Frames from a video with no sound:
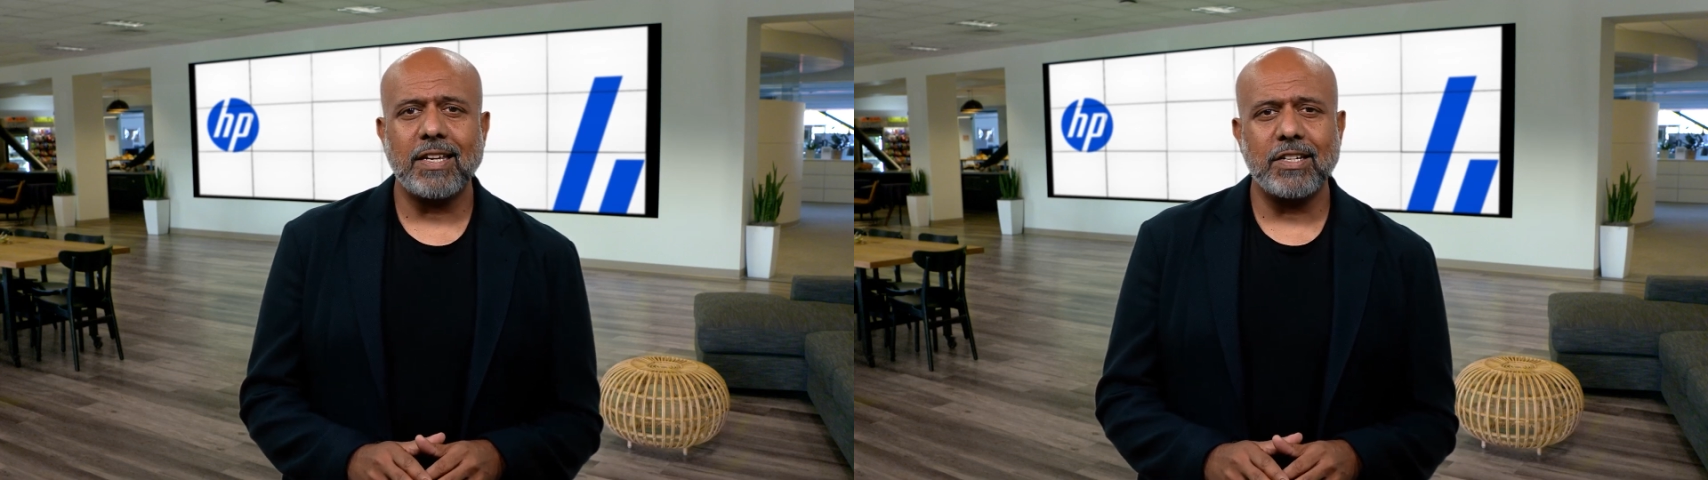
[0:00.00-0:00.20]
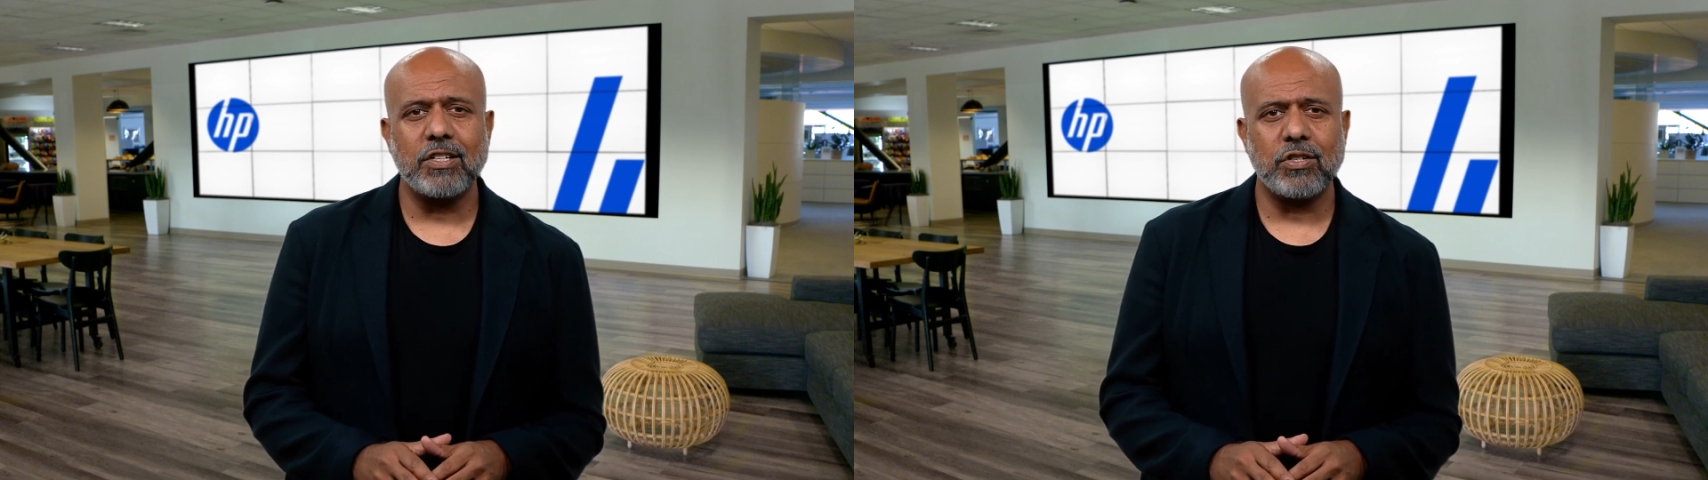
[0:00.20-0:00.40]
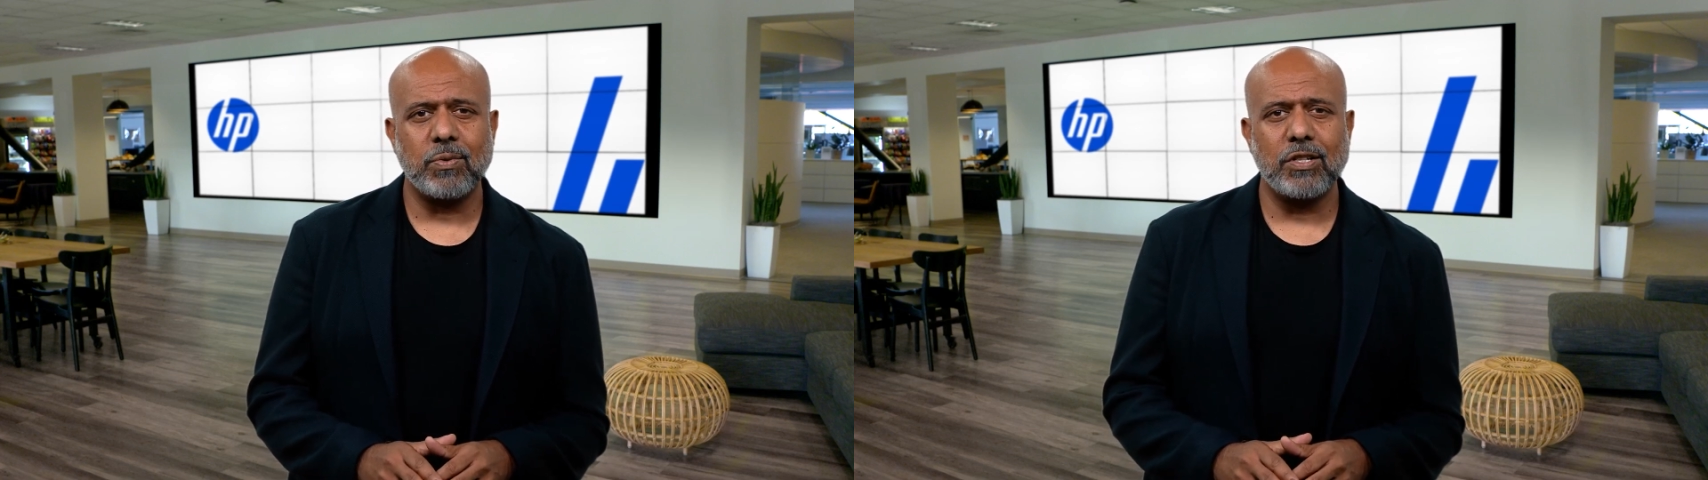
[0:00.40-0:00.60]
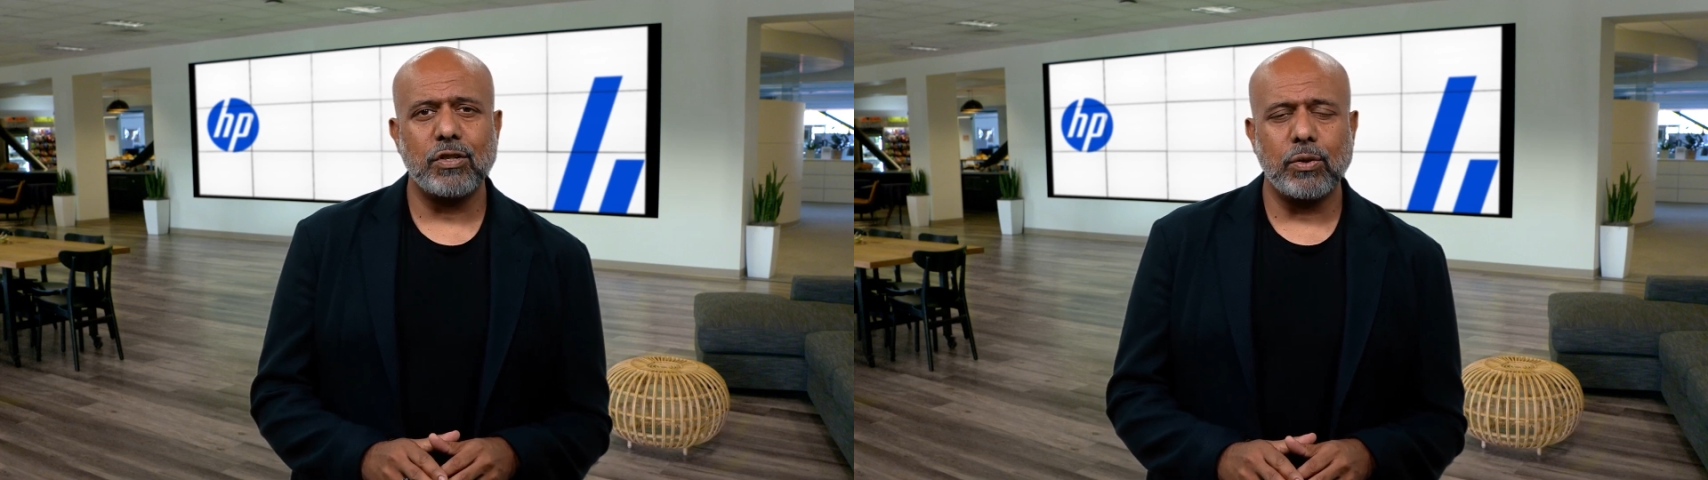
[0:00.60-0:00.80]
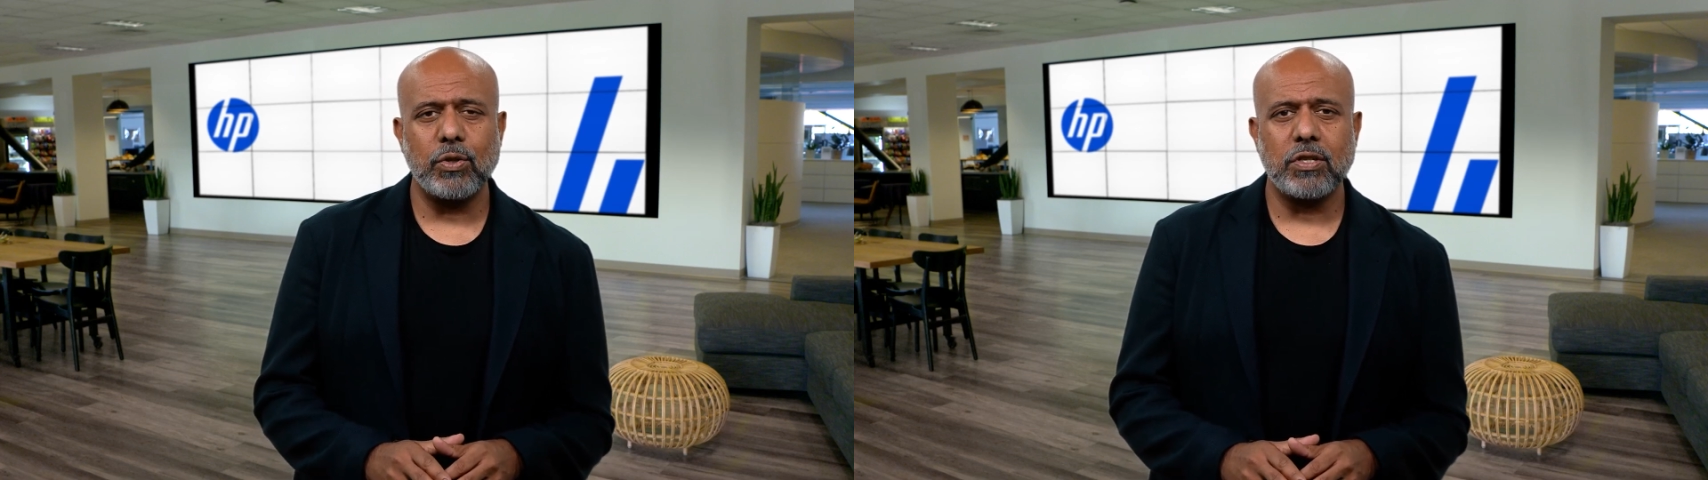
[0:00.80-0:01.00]
industry
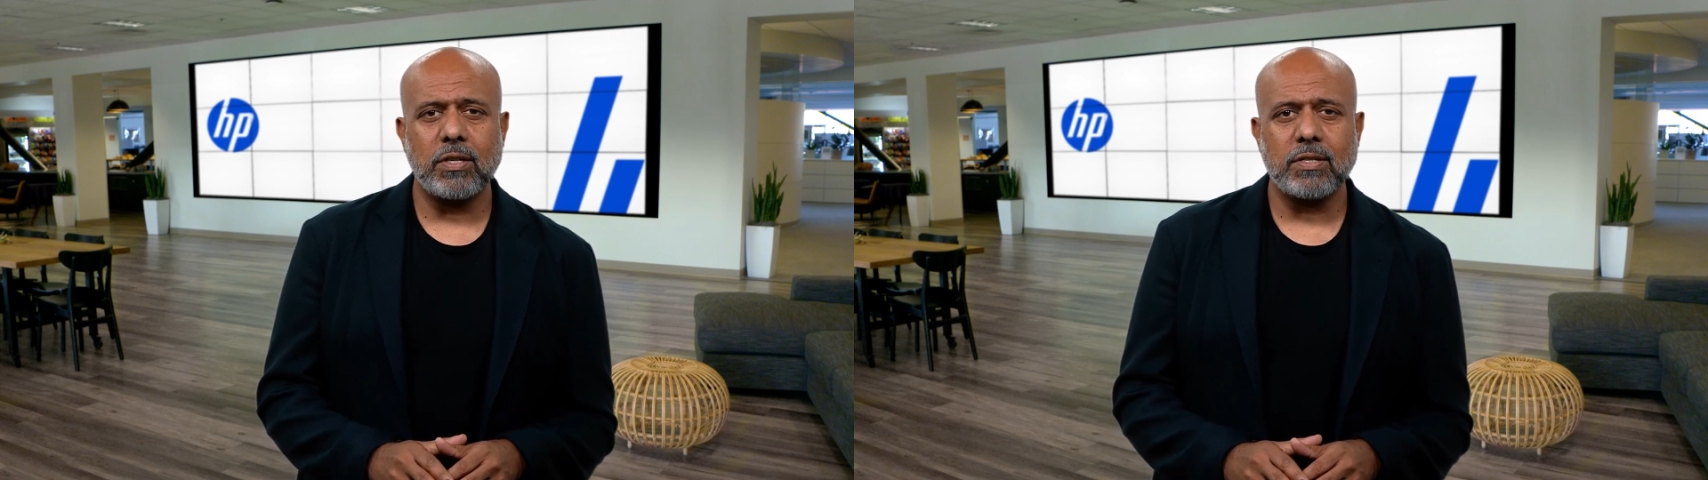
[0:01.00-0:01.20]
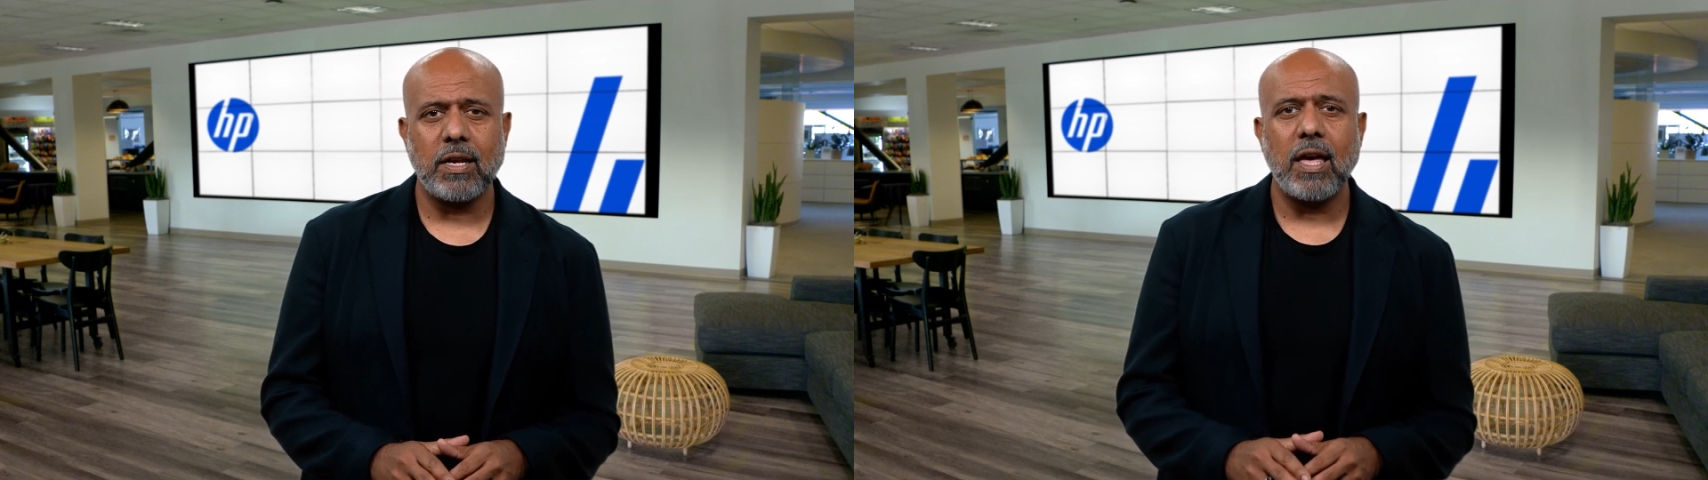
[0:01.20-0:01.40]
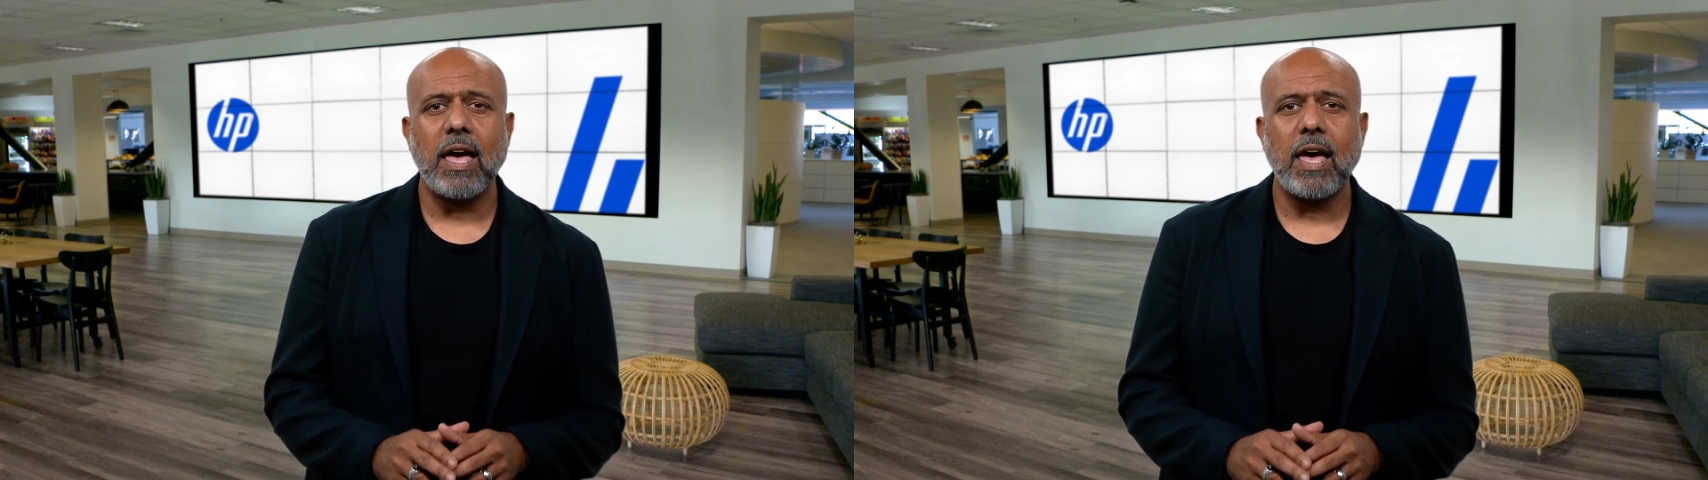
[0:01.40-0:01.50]
solutions,